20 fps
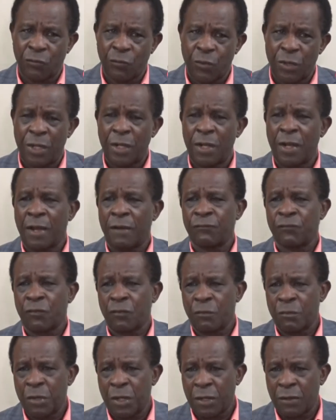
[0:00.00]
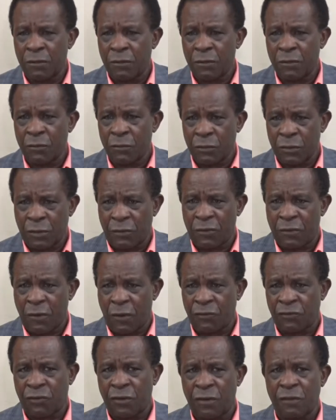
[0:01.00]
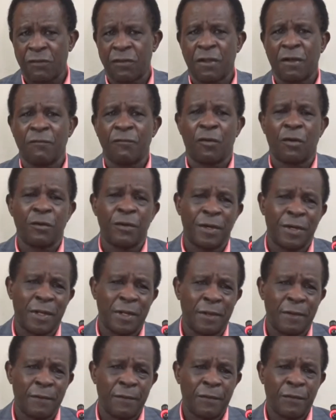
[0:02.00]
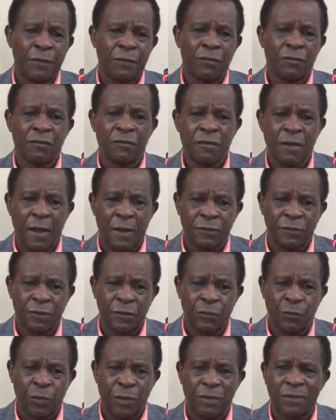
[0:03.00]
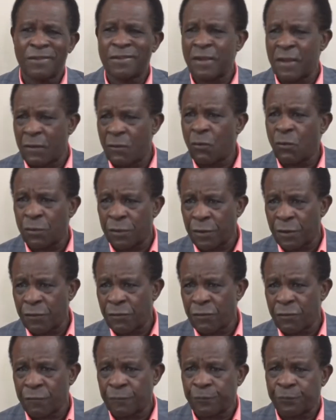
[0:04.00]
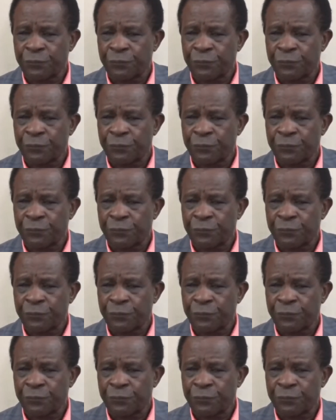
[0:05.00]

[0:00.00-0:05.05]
We have to be, discussions have already started with stakeholders.